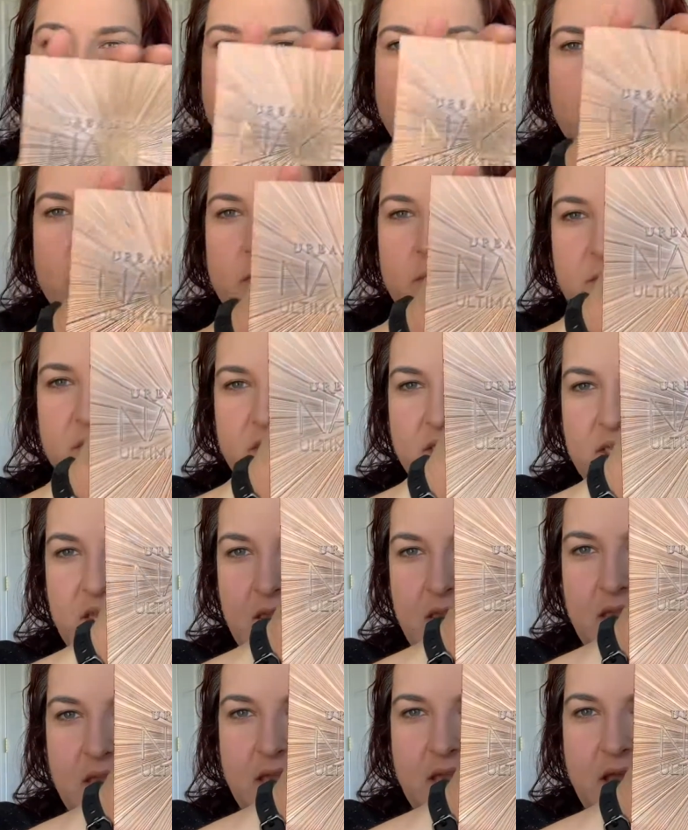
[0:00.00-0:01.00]
Urban
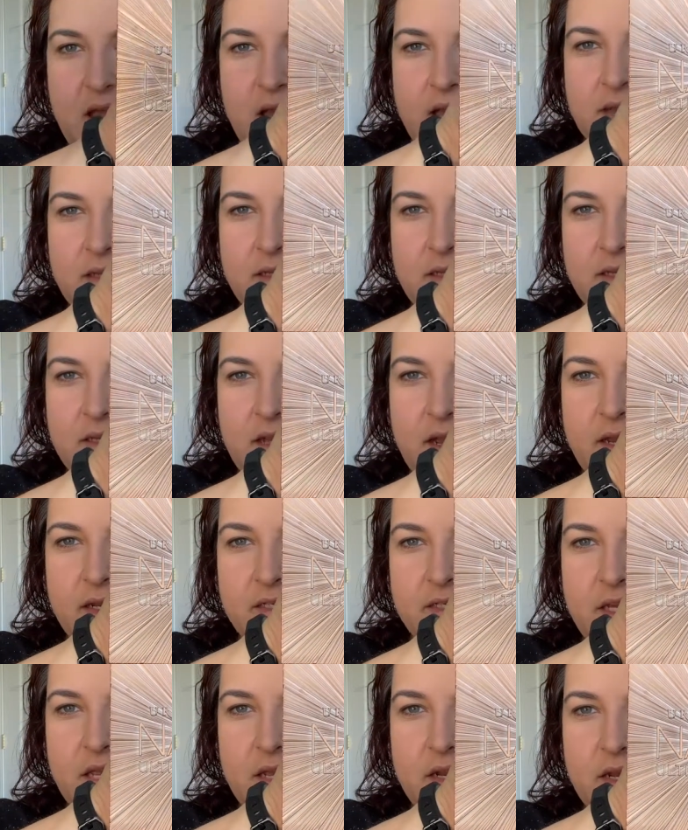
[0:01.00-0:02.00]
Decay
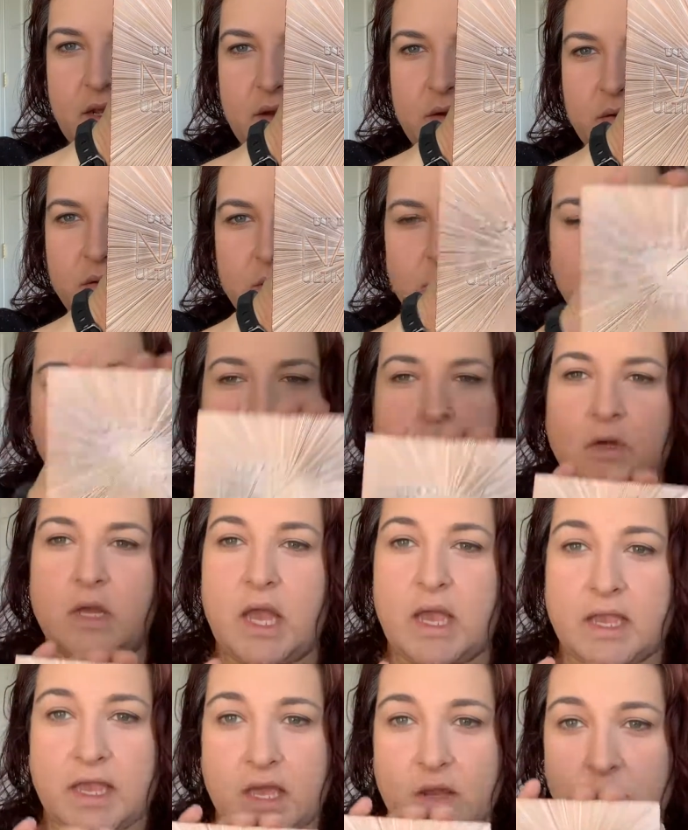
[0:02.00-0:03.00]
eyeshadow.
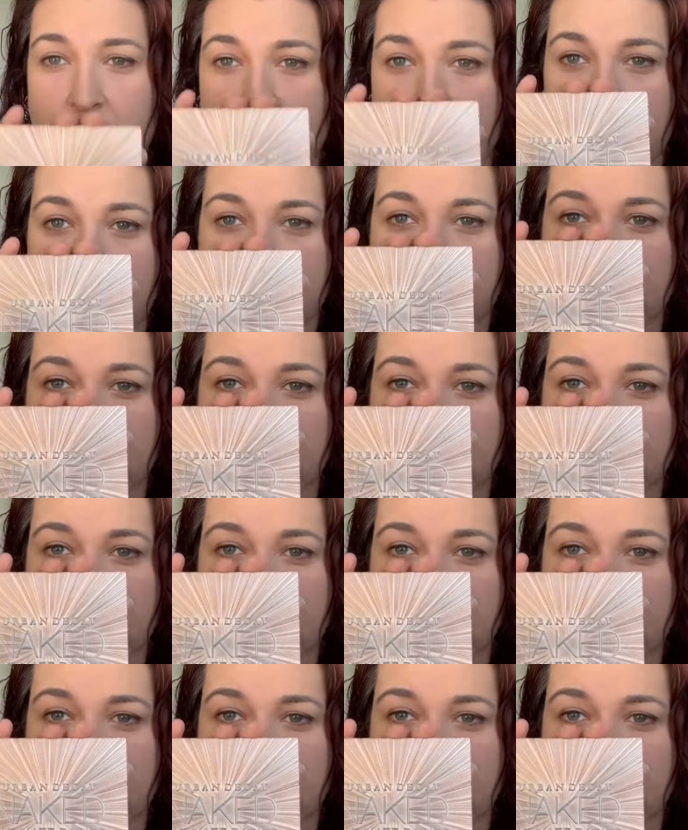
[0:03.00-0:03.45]
Again, whatever